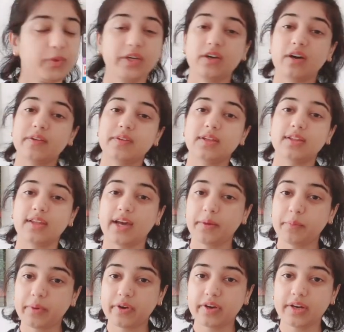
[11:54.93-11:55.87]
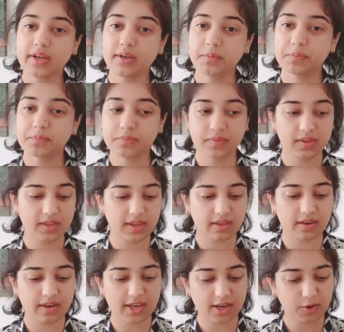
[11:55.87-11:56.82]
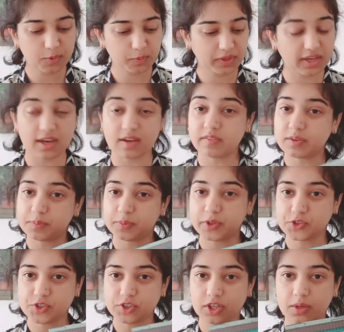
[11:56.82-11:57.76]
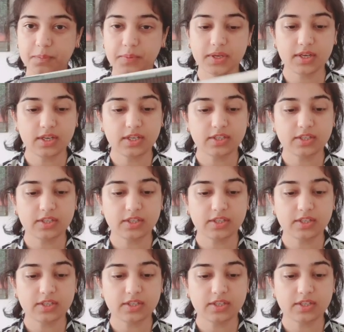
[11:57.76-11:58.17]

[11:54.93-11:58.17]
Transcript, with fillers: We got the library and now we have a bookshop.